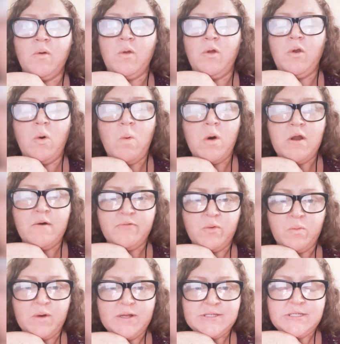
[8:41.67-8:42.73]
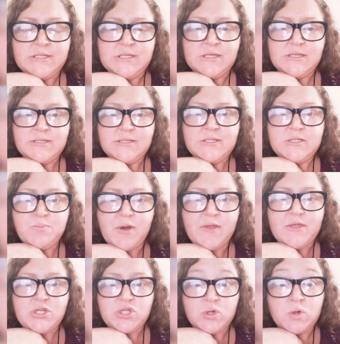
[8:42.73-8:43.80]
you know, one of the ones to spread
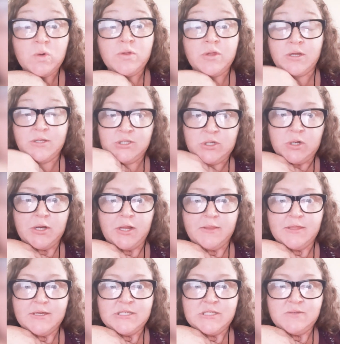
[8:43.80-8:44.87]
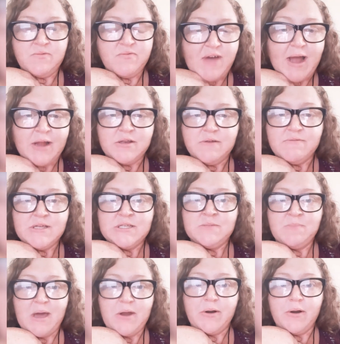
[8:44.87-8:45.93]
the truth concerning this fact of this
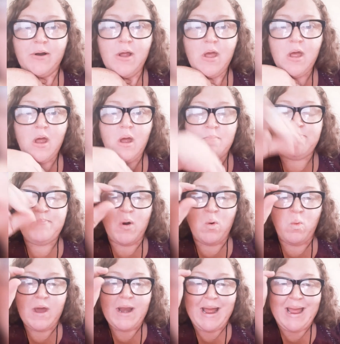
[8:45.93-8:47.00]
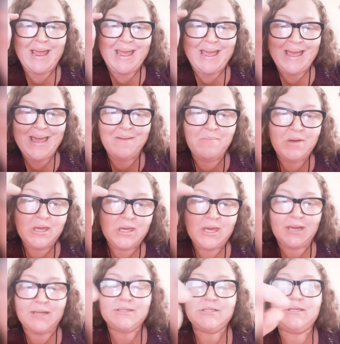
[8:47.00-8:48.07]
matter. But what I am
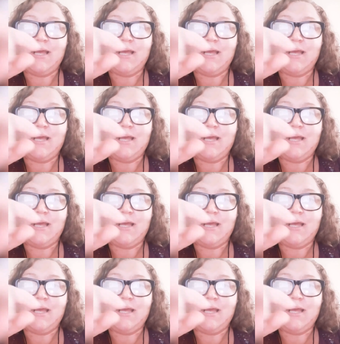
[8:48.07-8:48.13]
against